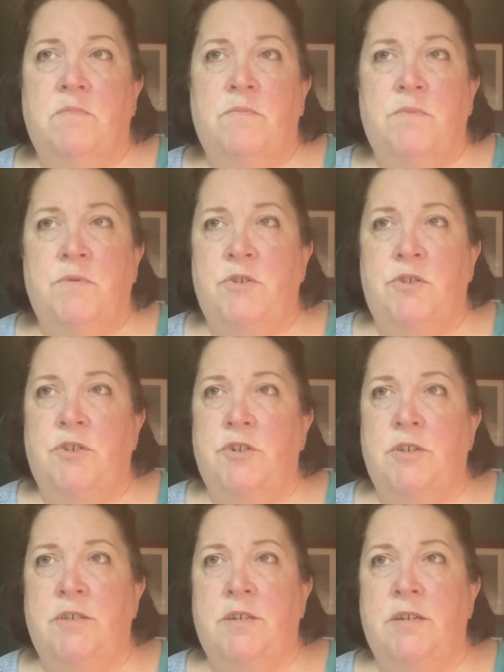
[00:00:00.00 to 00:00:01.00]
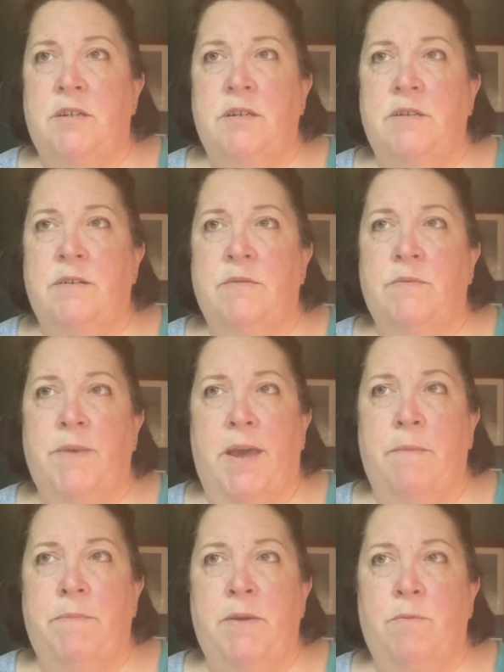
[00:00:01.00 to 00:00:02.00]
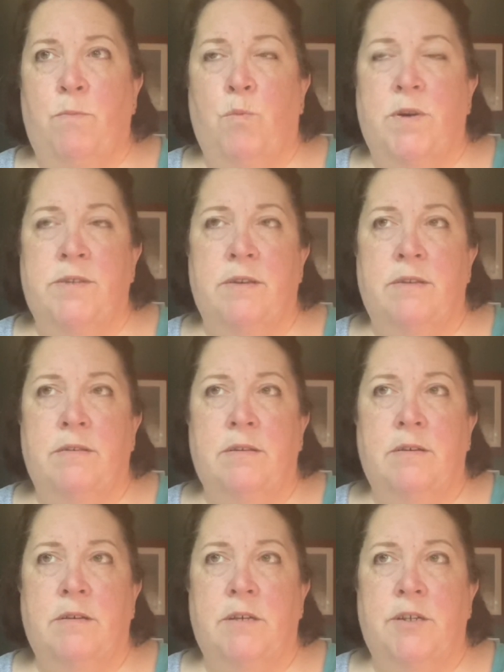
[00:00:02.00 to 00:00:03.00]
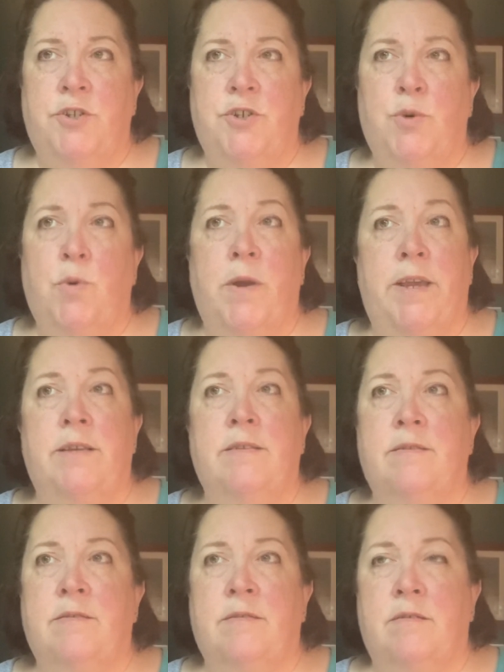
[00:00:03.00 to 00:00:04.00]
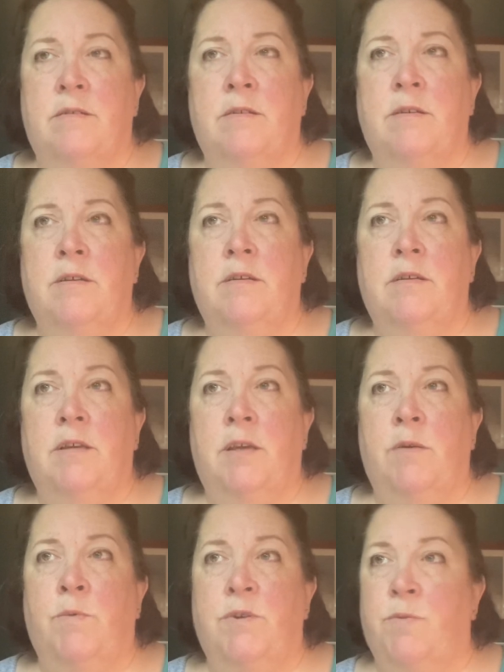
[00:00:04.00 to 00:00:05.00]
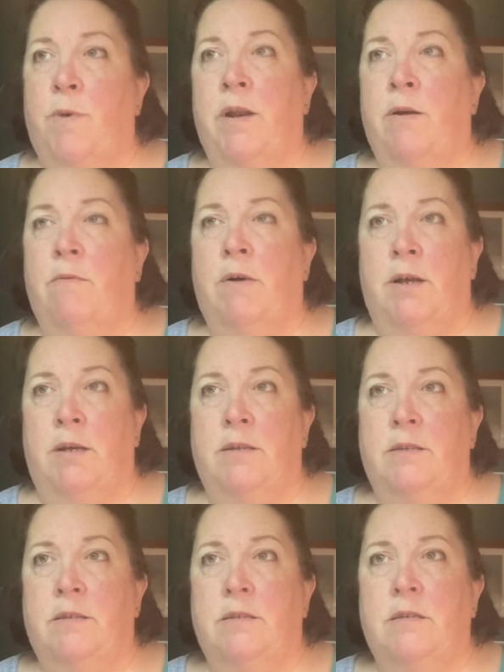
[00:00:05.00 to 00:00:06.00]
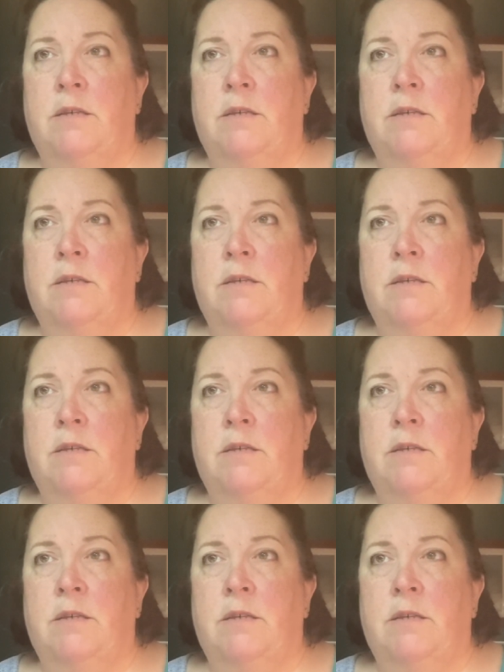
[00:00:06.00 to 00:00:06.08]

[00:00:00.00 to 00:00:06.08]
She said happy wasn't a choice. It was what it was.